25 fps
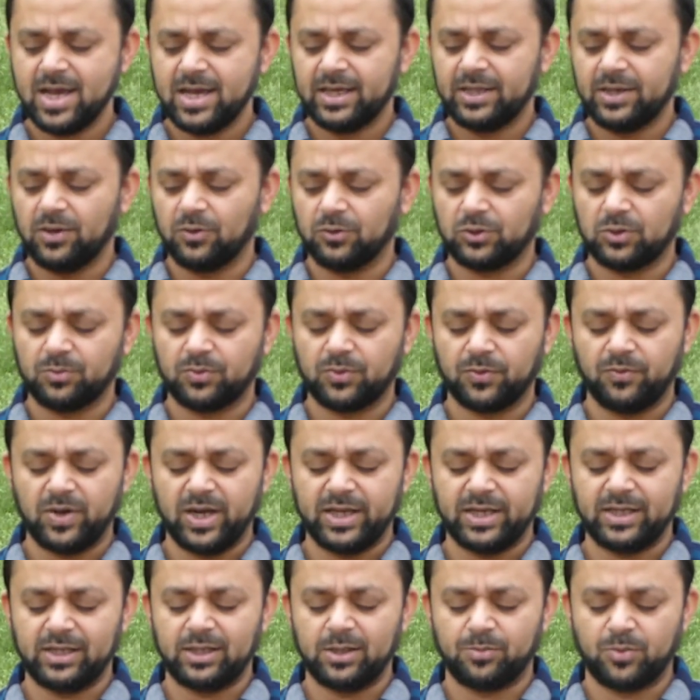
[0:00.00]
They also
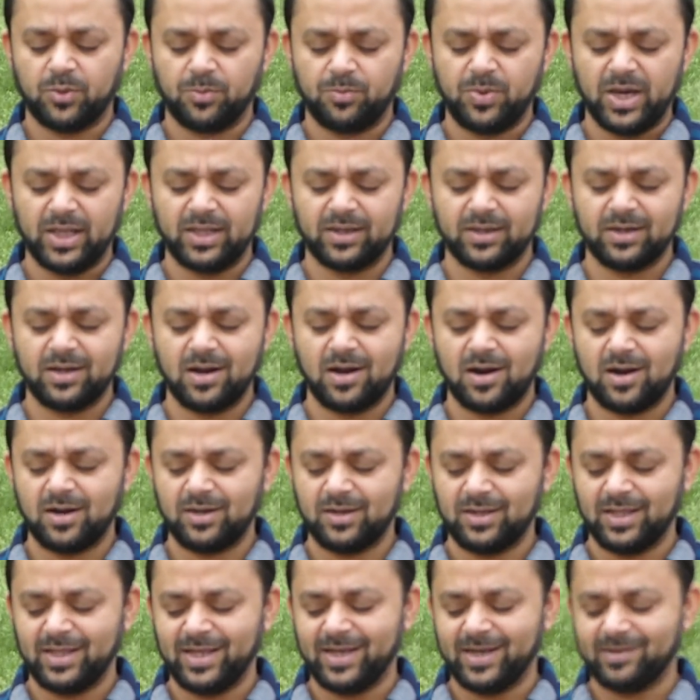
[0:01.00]
provided the propeller
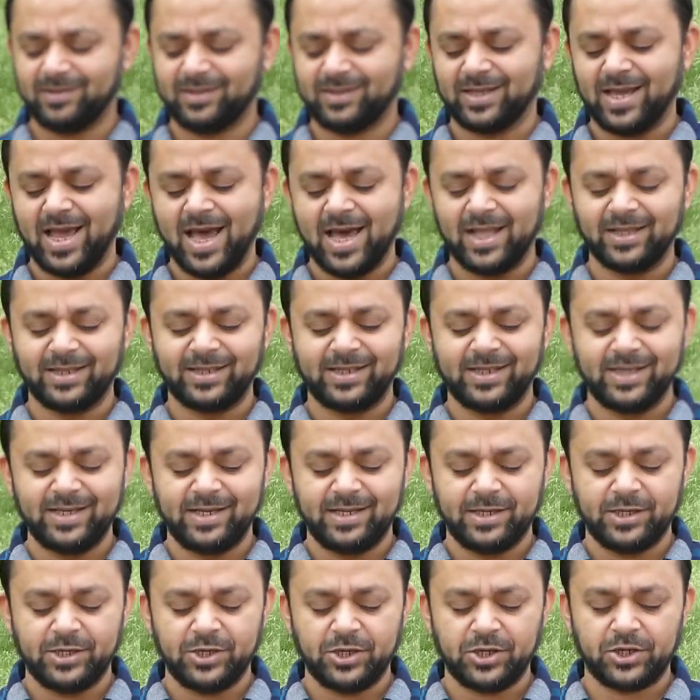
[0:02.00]
guard. There is an LED
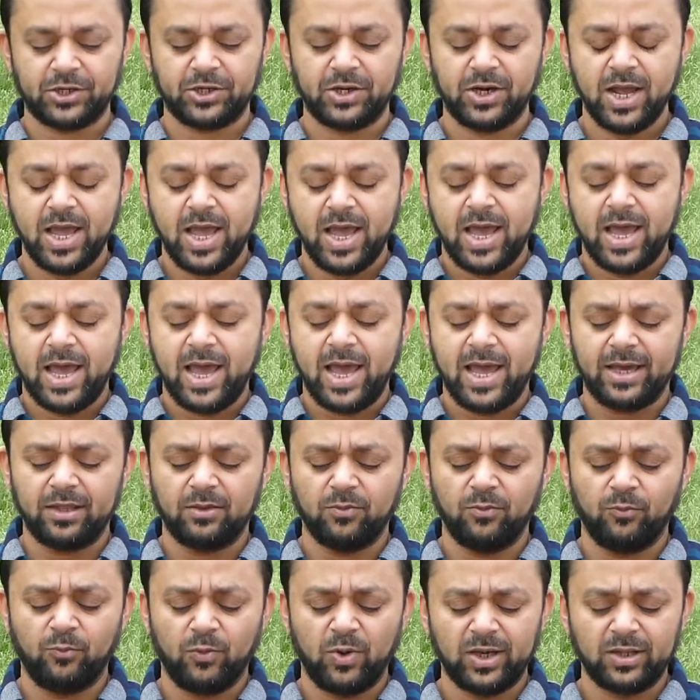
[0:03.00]
here,
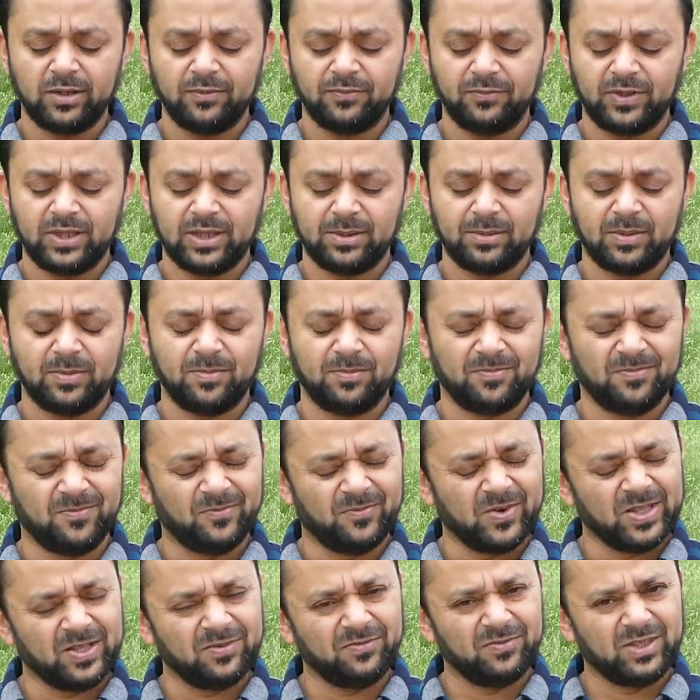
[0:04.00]
and one of the
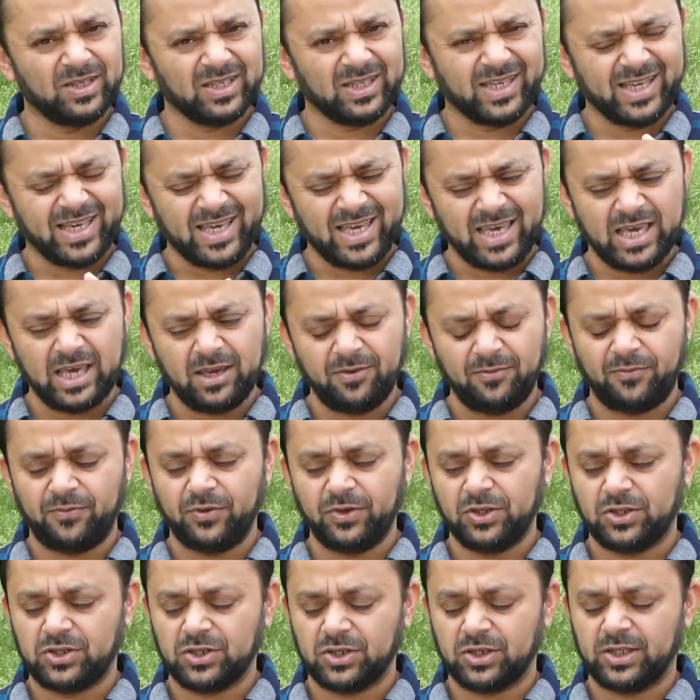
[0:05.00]
key
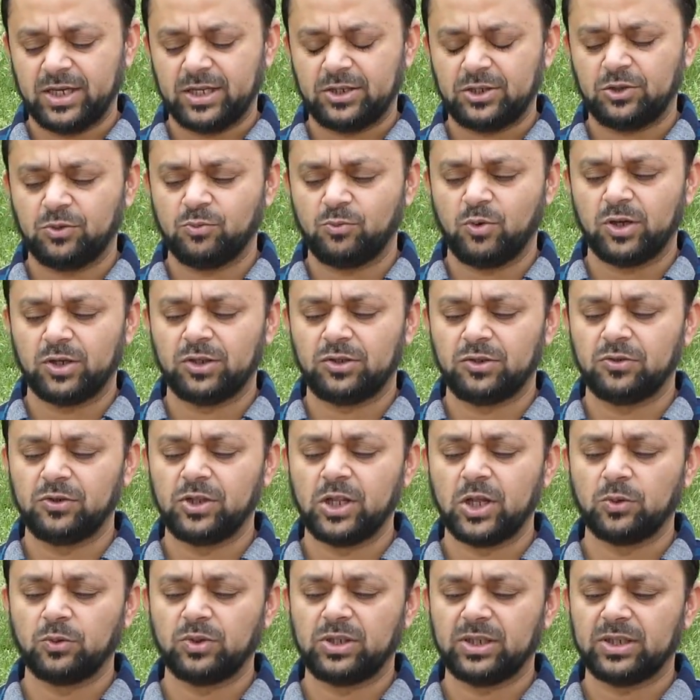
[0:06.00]
feature that you want to
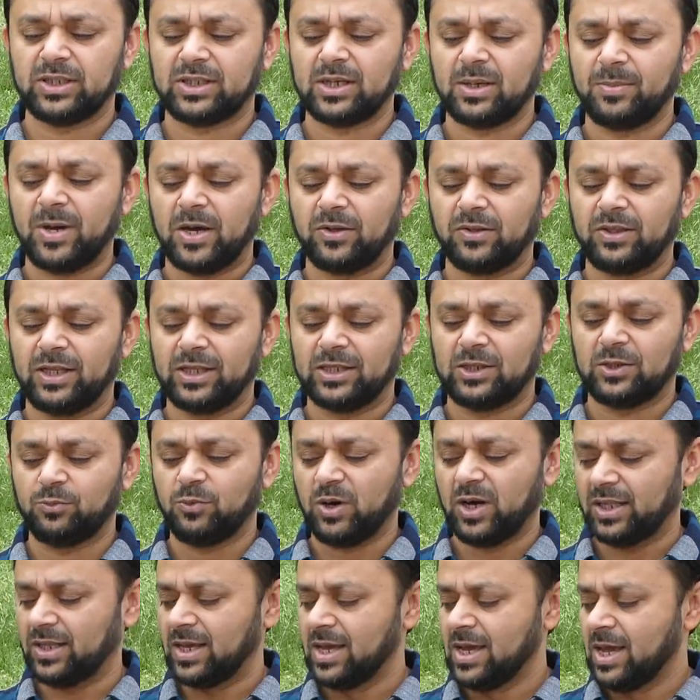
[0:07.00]
notice about this
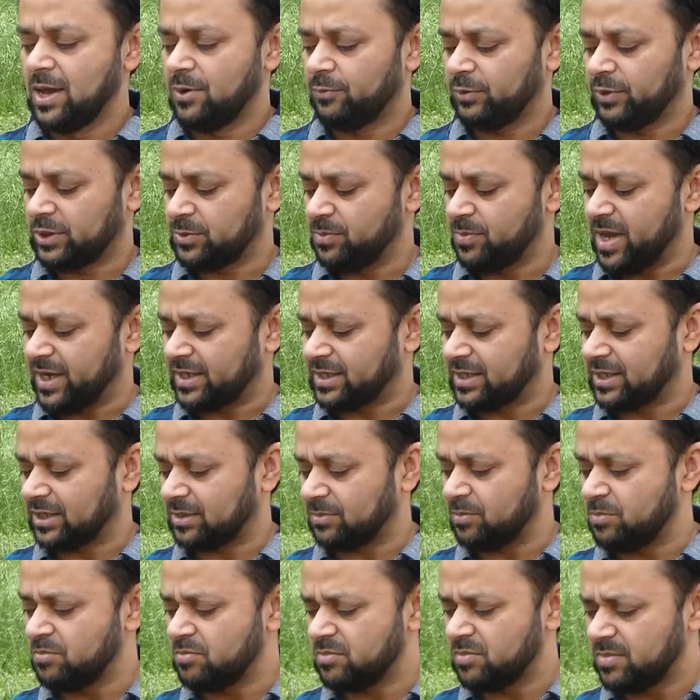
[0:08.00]
one, which makes it
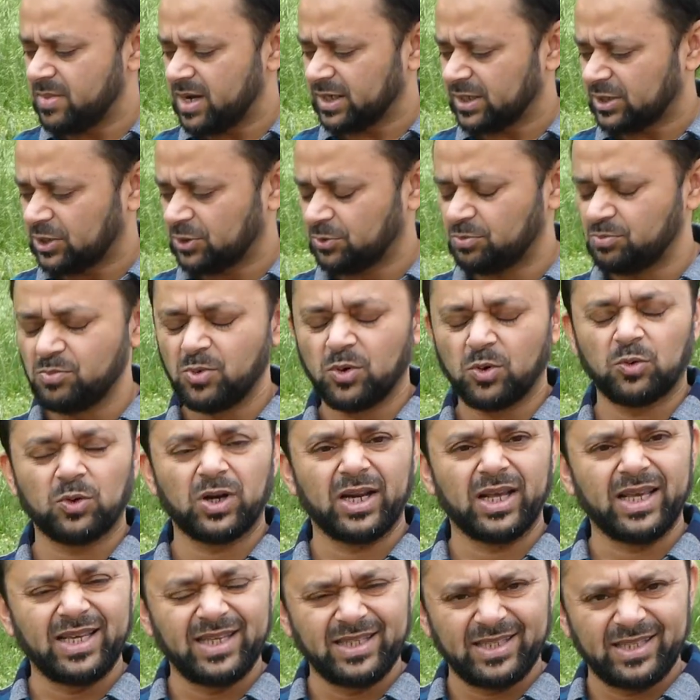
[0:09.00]
much more
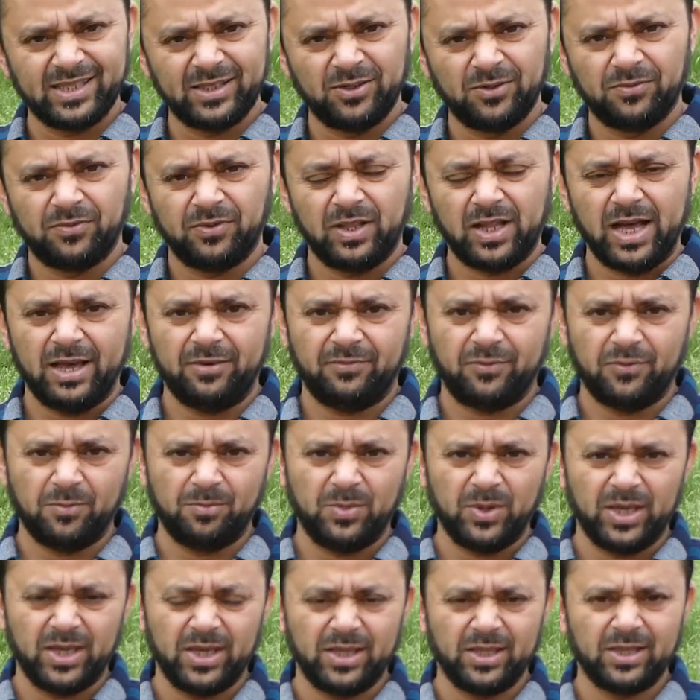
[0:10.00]
easy to fly for
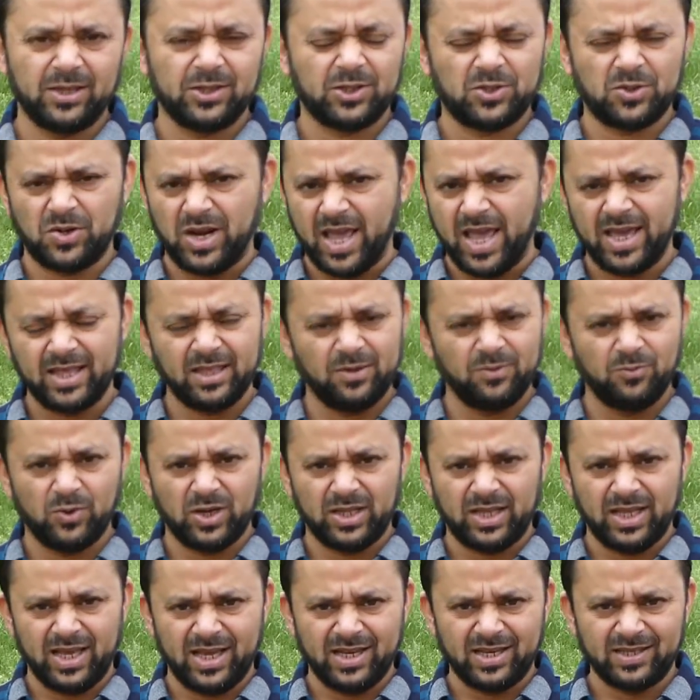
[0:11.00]
beginners or
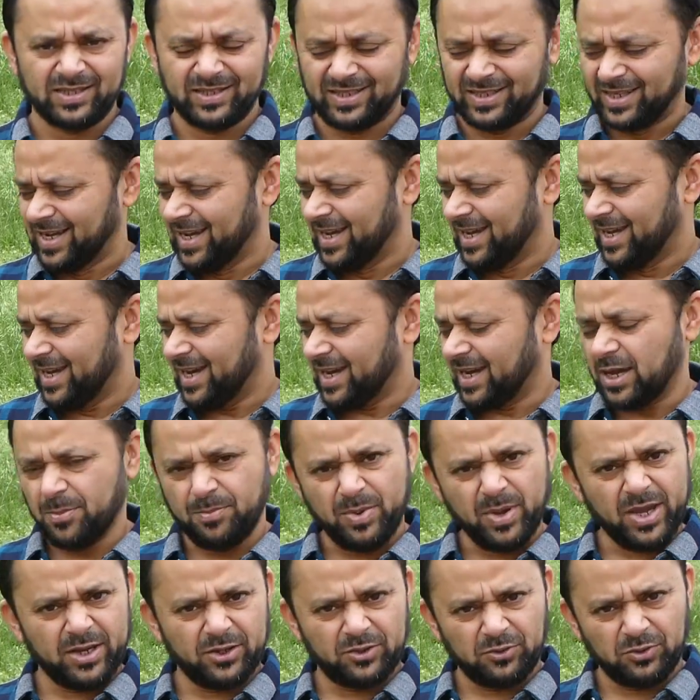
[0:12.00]
anyone else
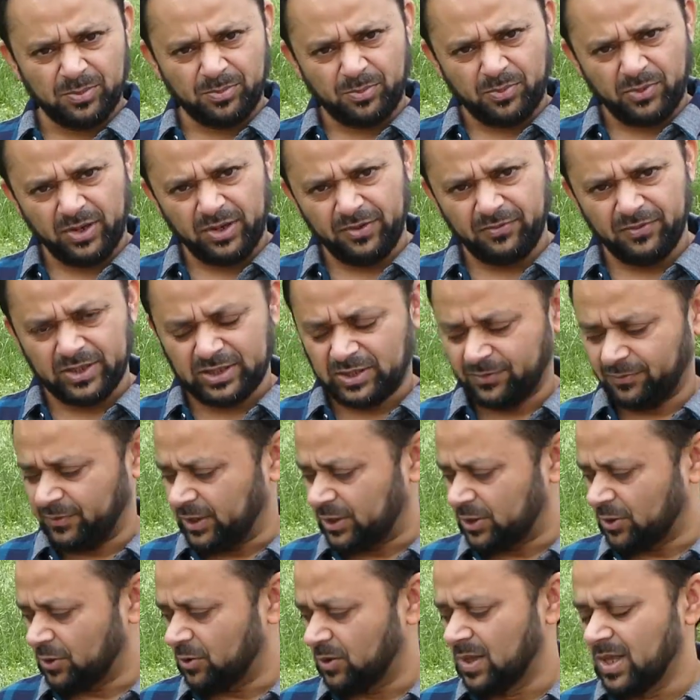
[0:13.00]
compared to the previous
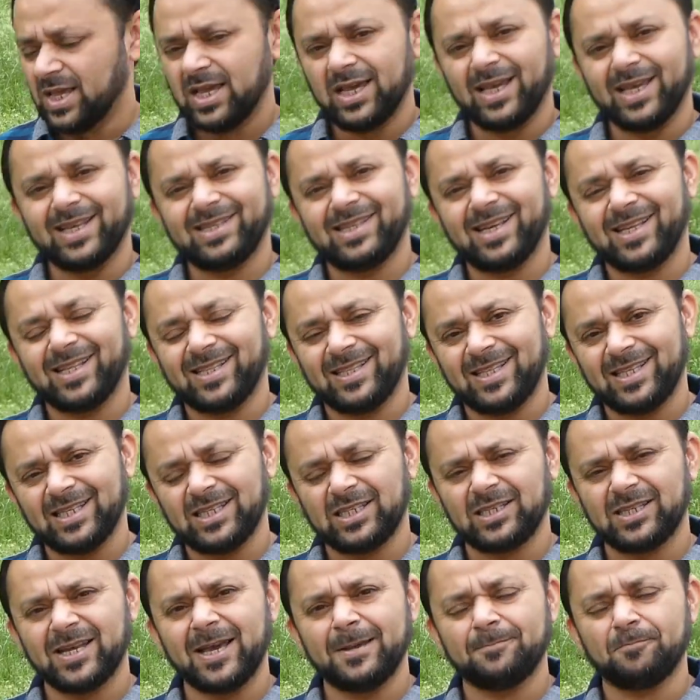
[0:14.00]
VTOL, is that
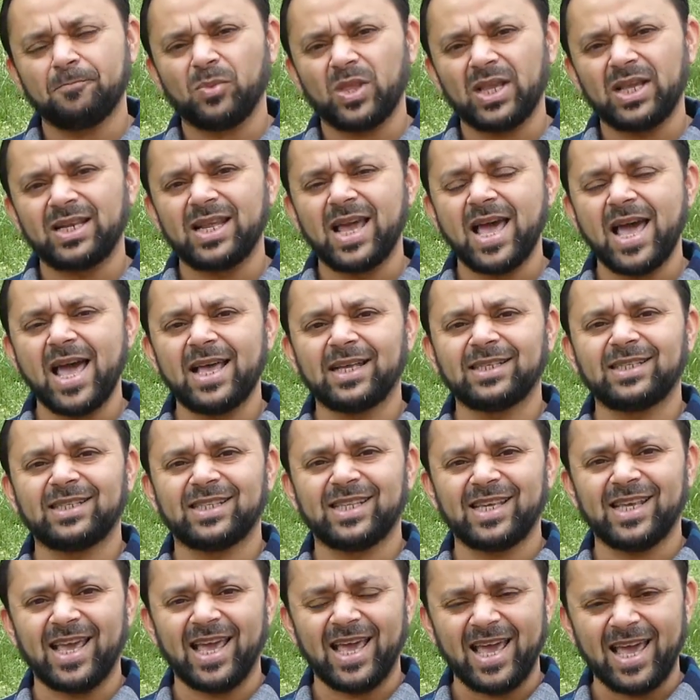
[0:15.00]
this time it has
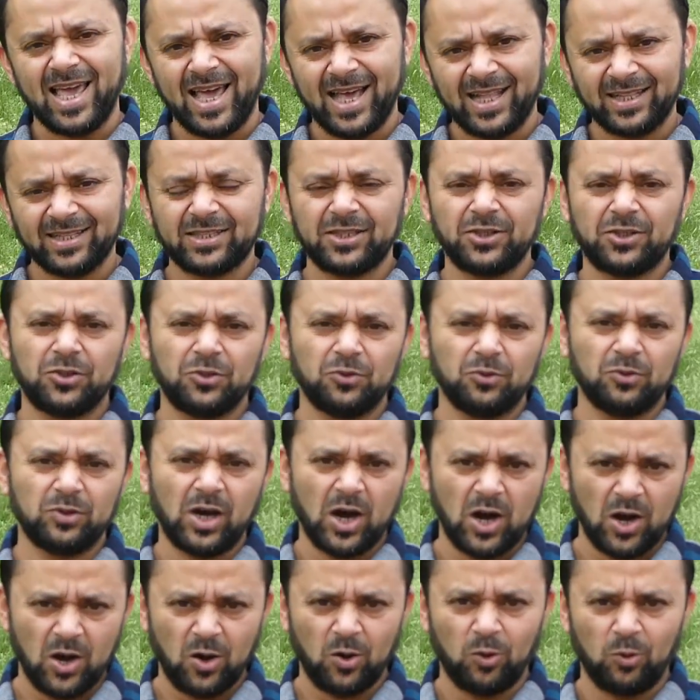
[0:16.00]
the altitude
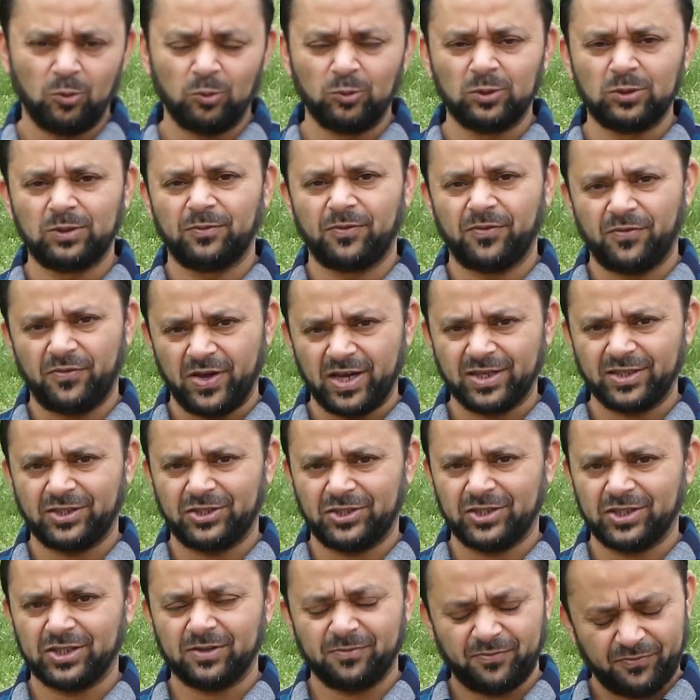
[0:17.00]
hold
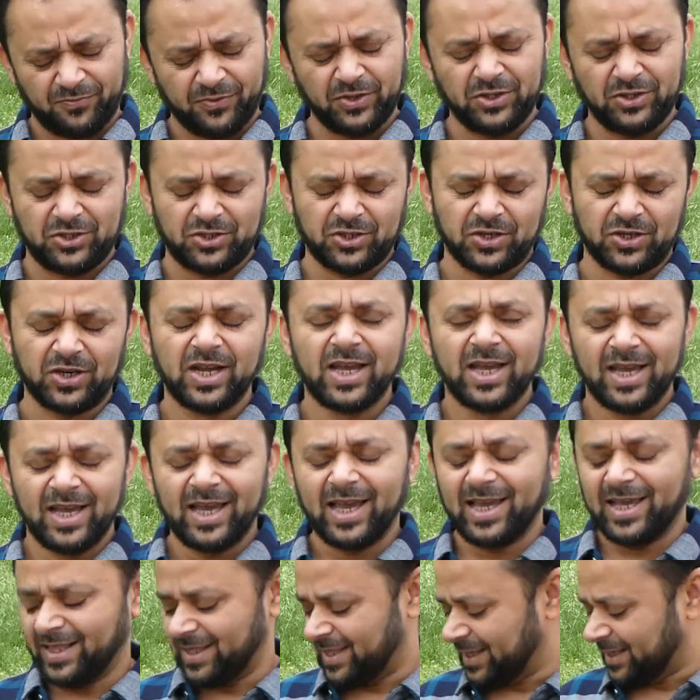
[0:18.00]
function feature
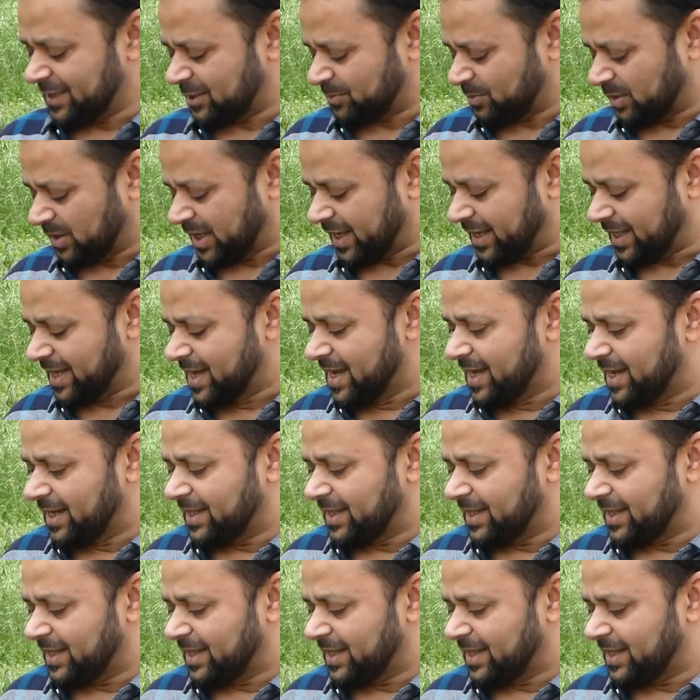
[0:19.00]
in this plane.